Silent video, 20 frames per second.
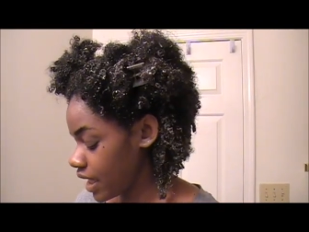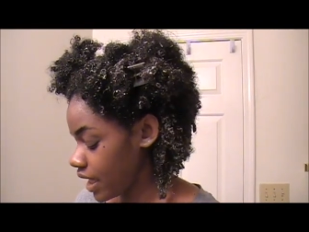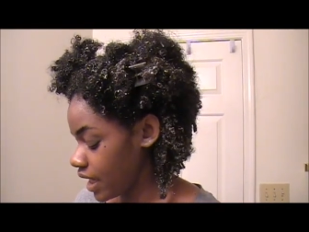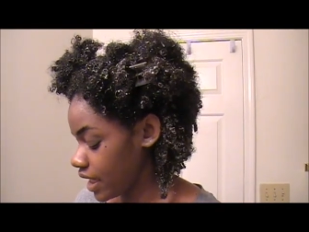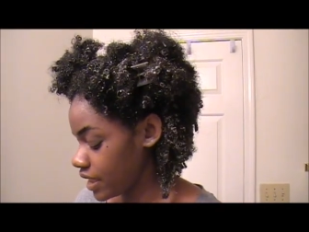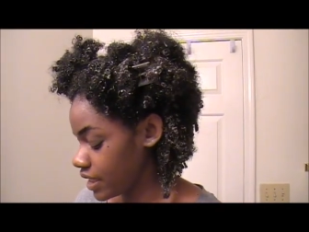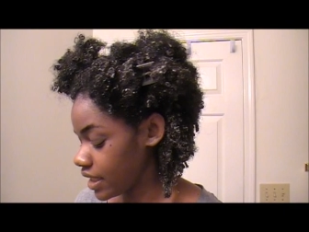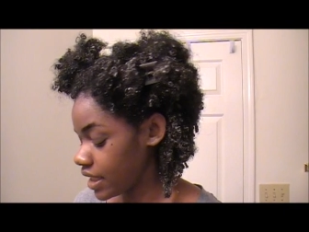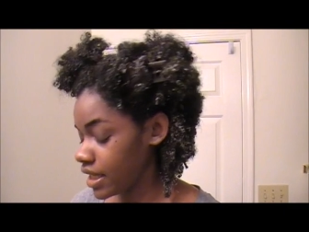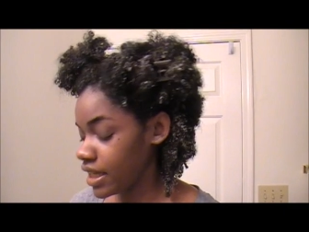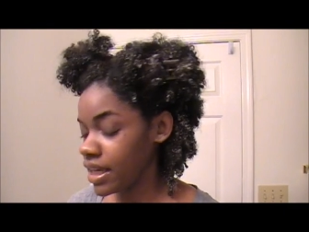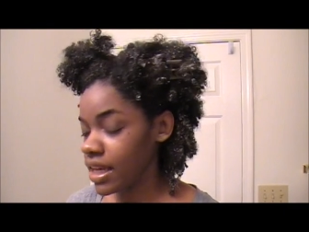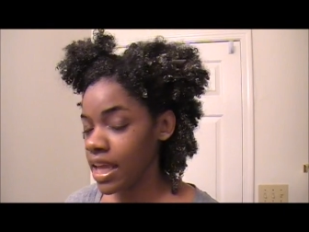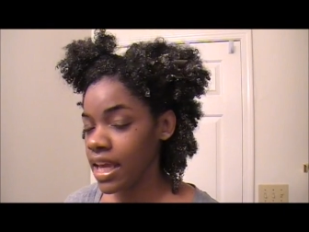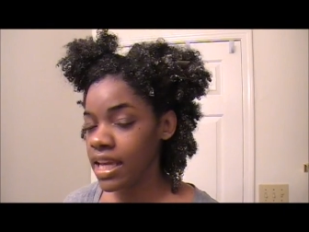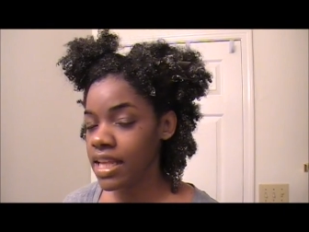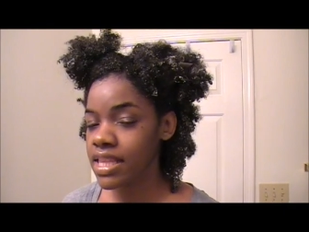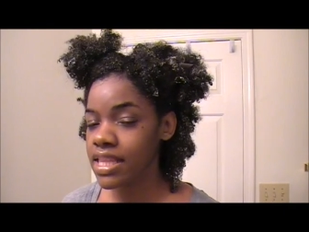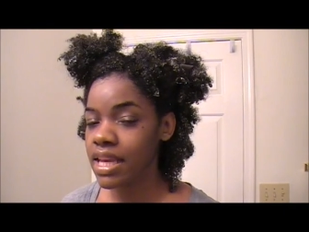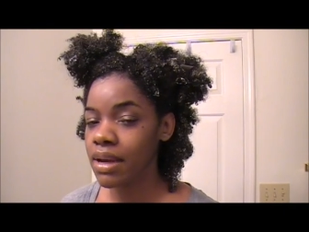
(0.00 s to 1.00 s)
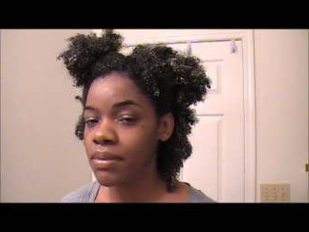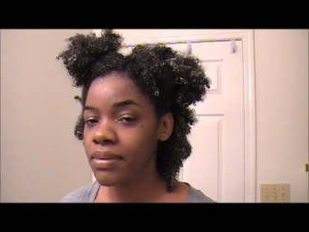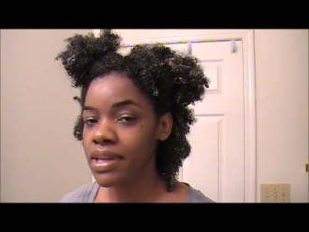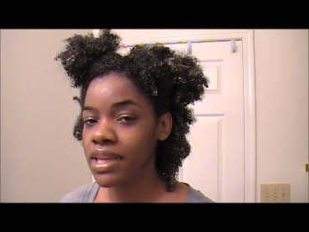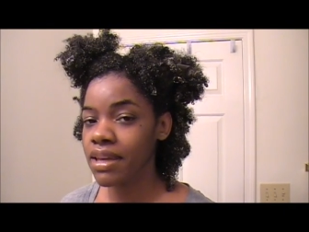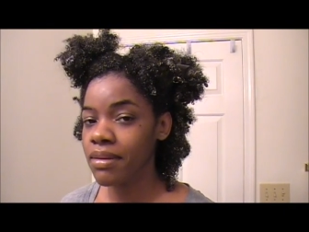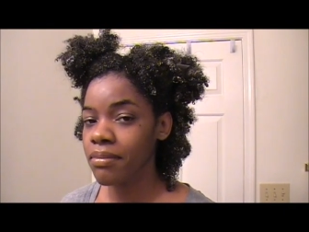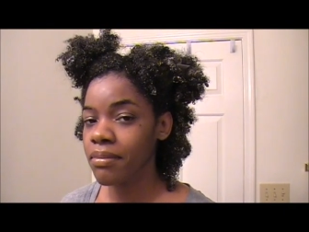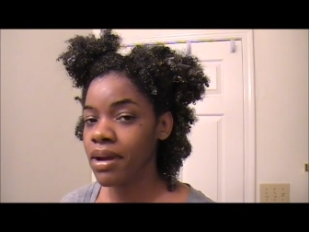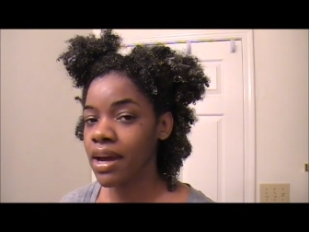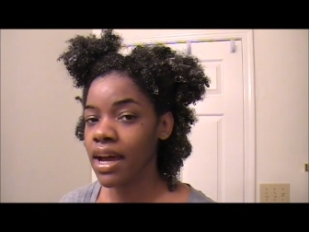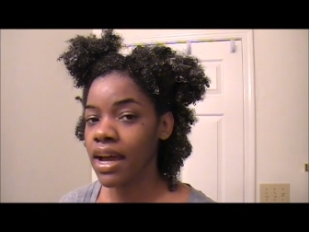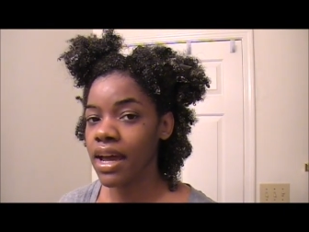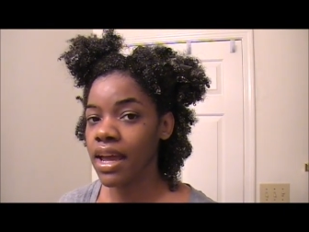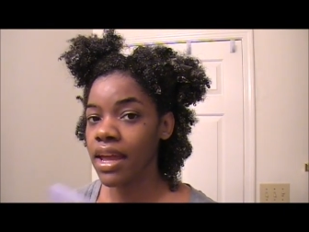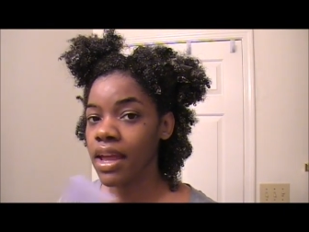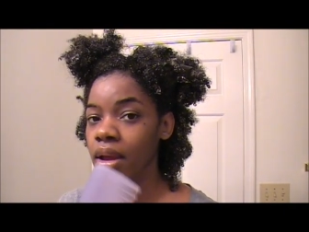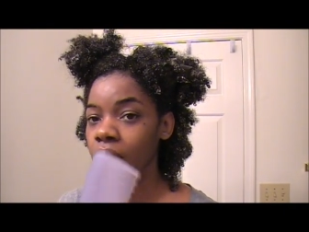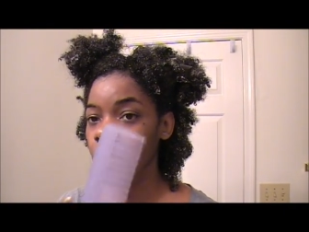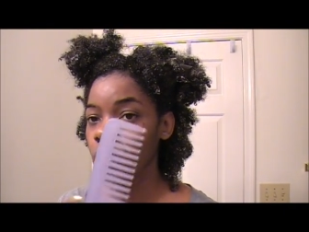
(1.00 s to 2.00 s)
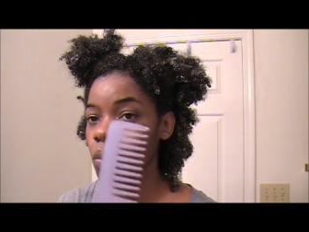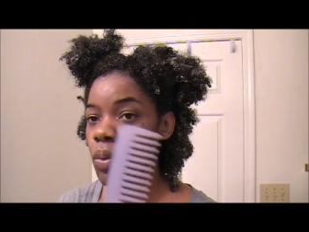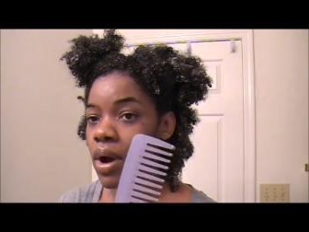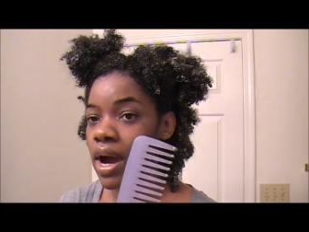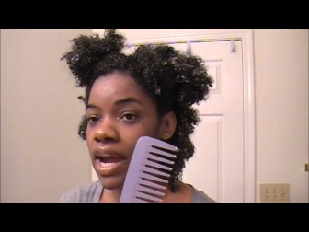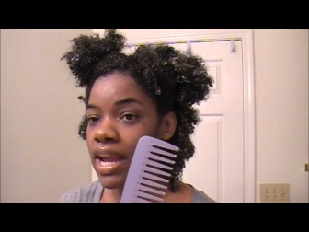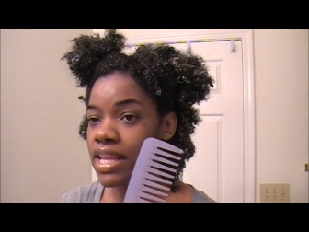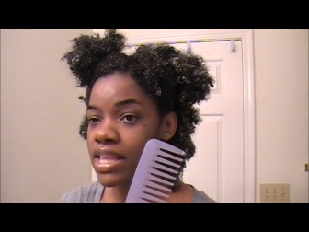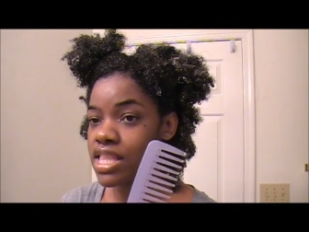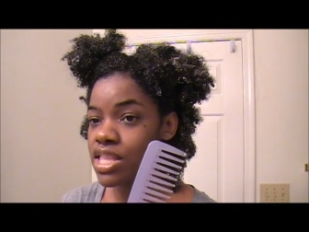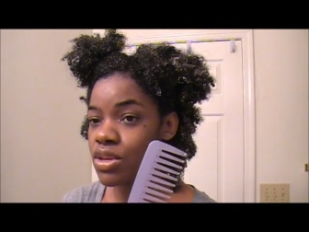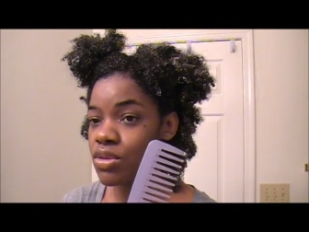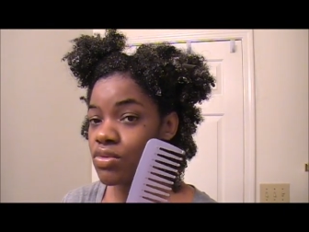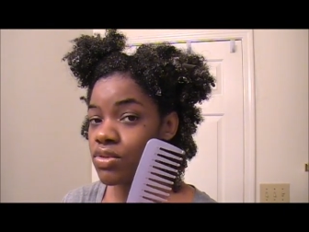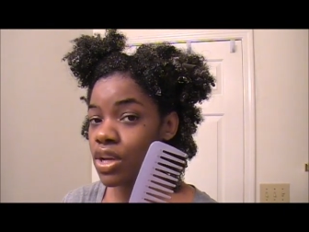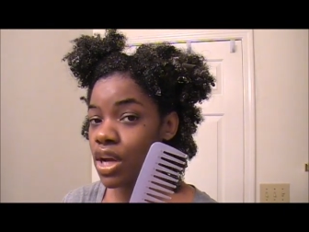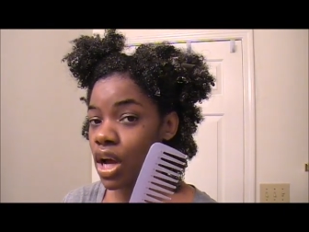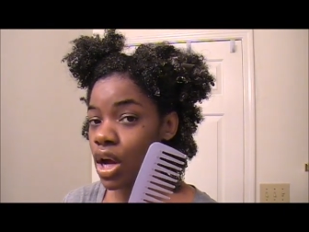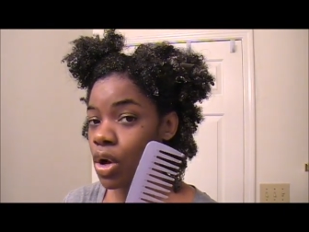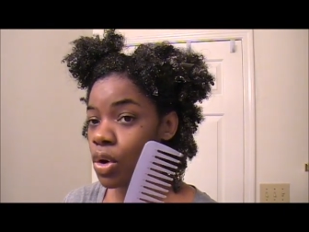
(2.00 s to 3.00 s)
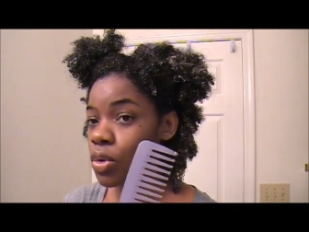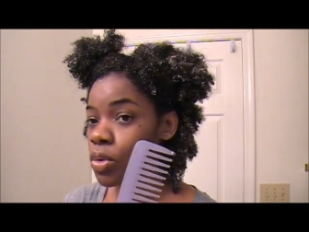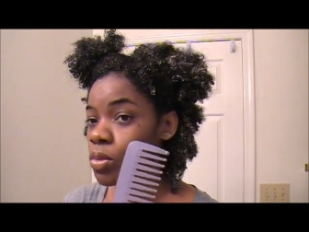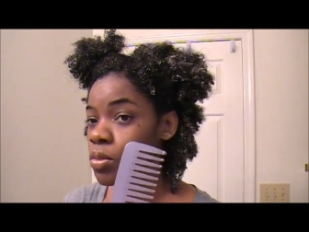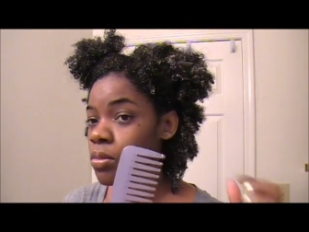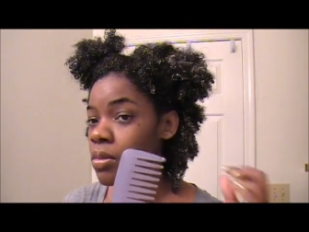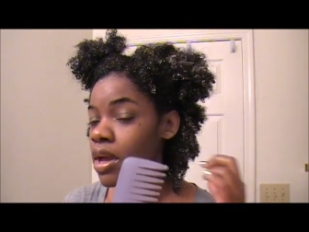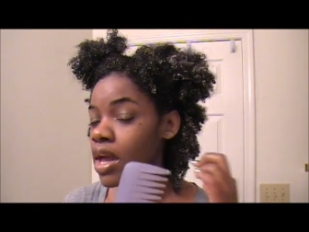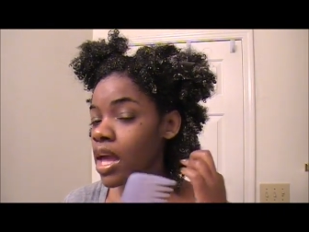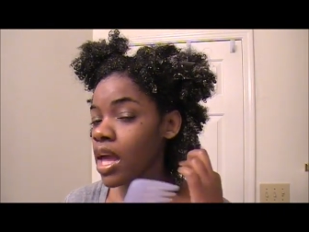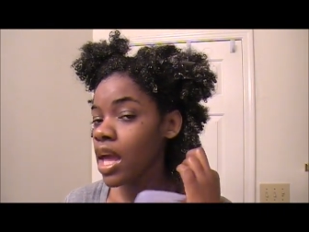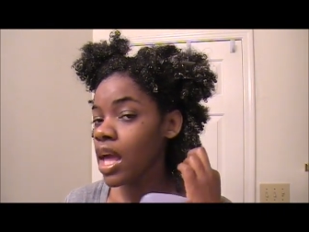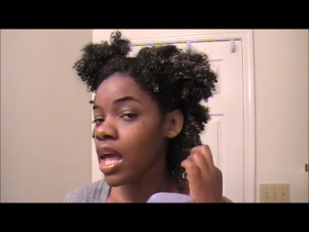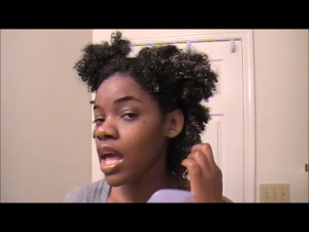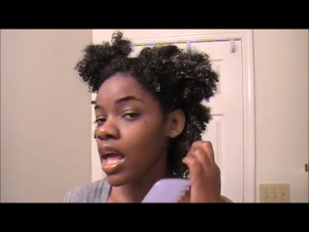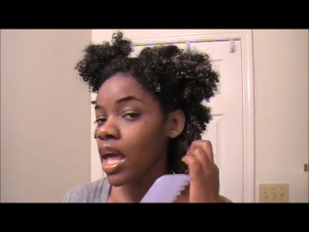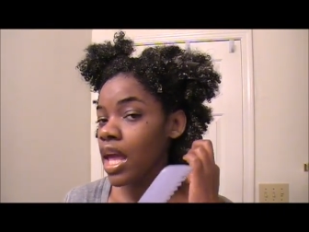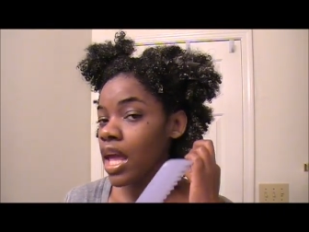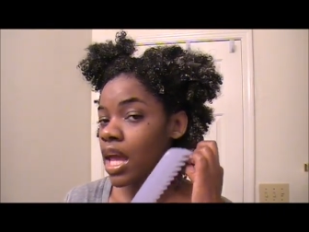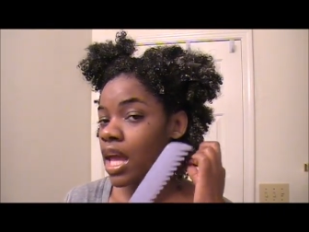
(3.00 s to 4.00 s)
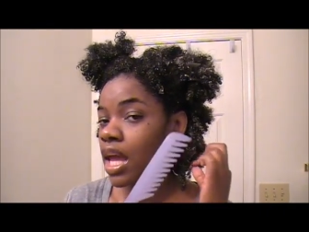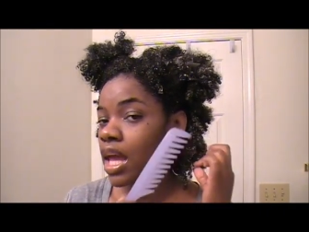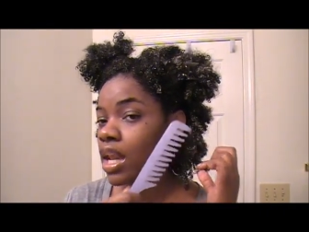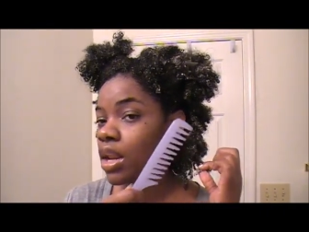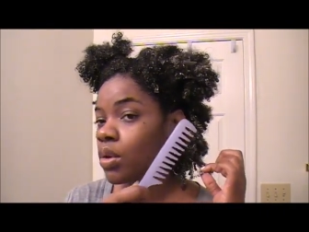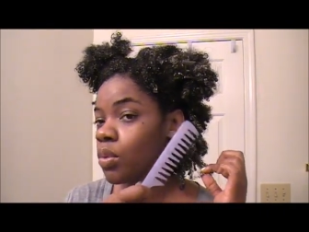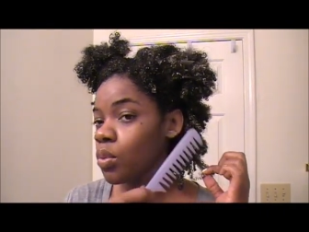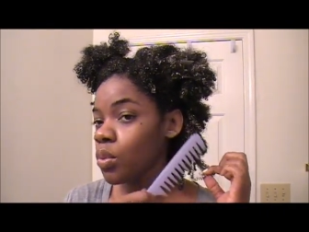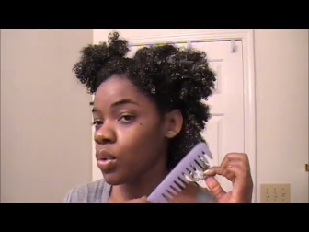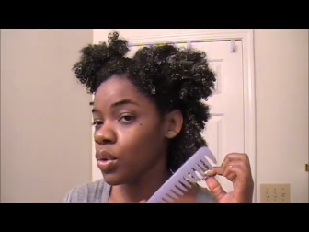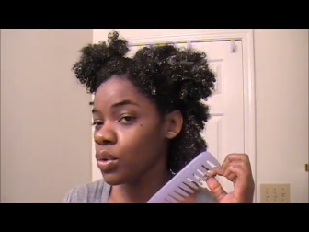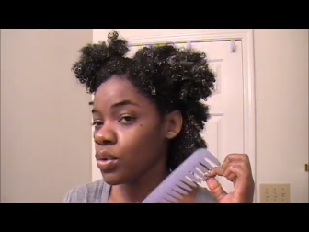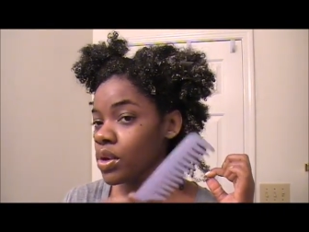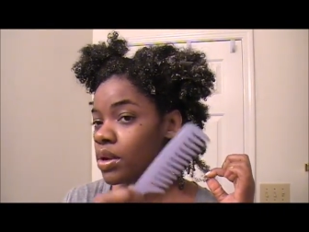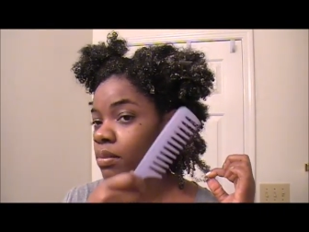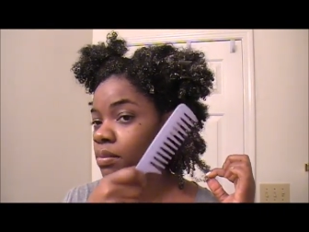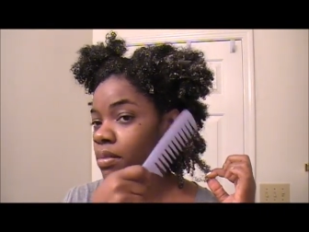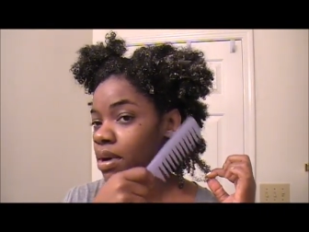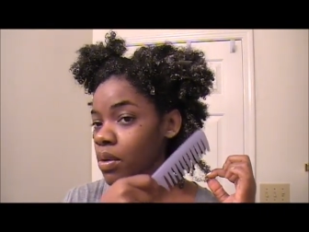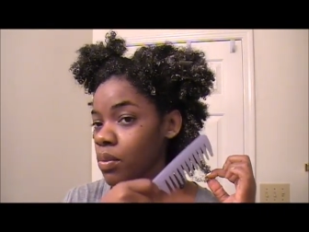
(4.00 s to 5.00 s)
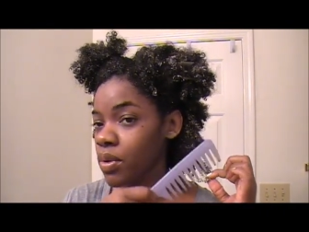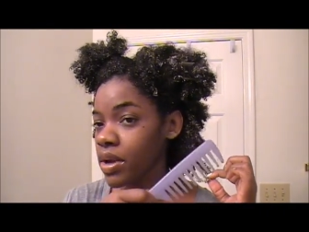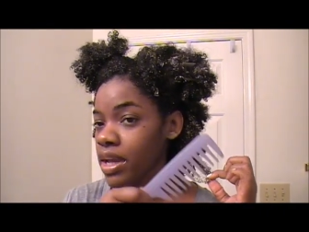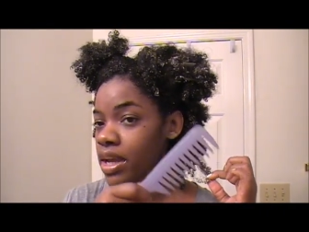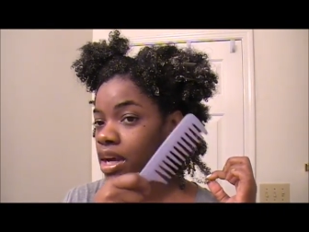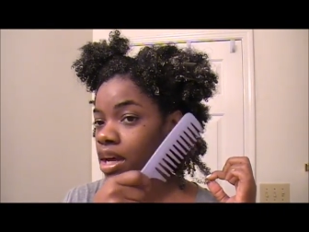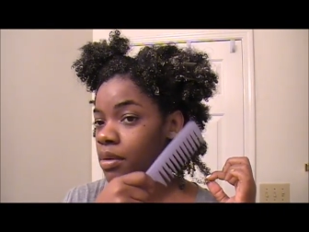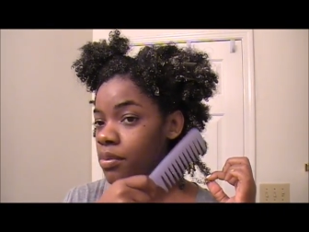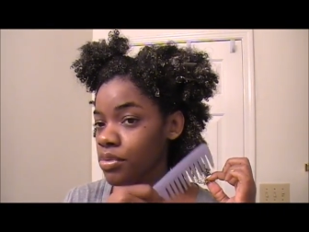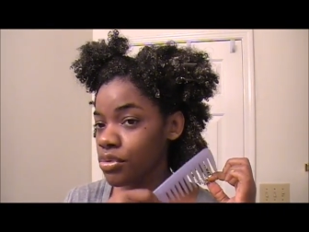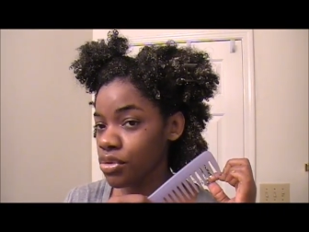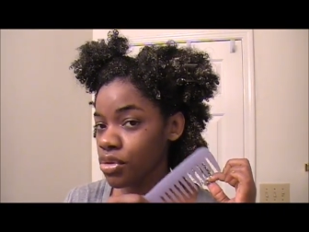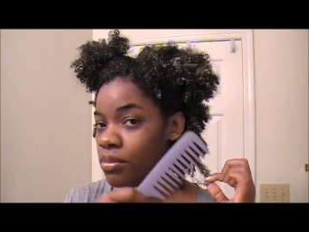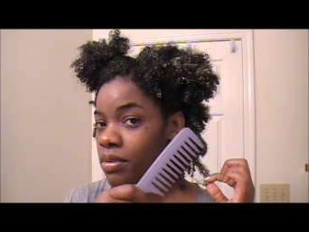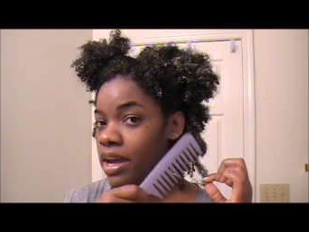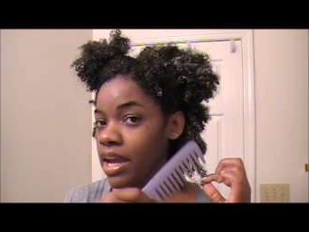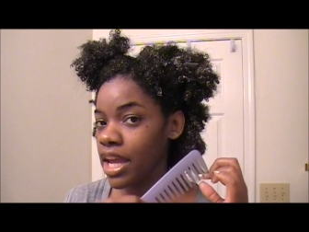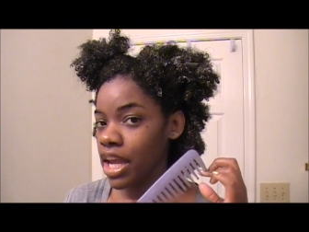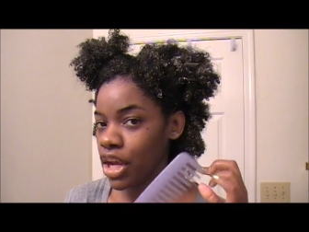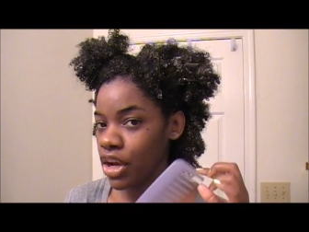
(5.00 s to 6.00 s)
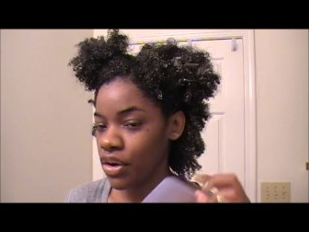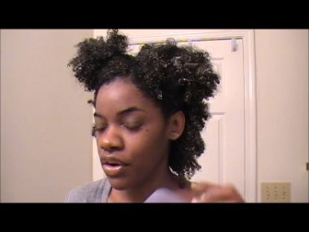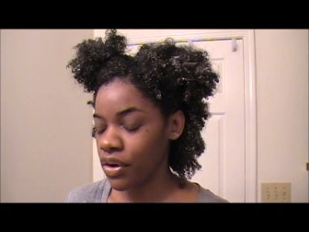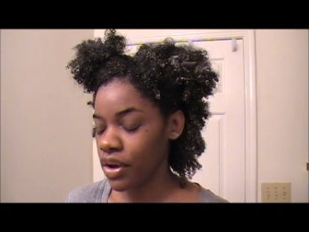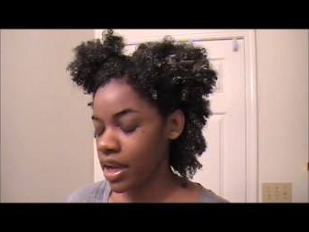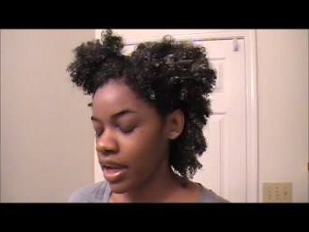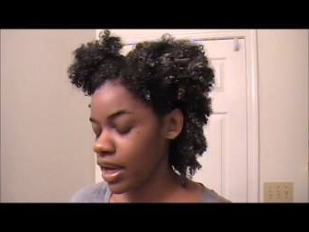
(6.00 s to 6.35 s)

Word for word: And then next I would get my wide tooth comb and work my way up through my hair.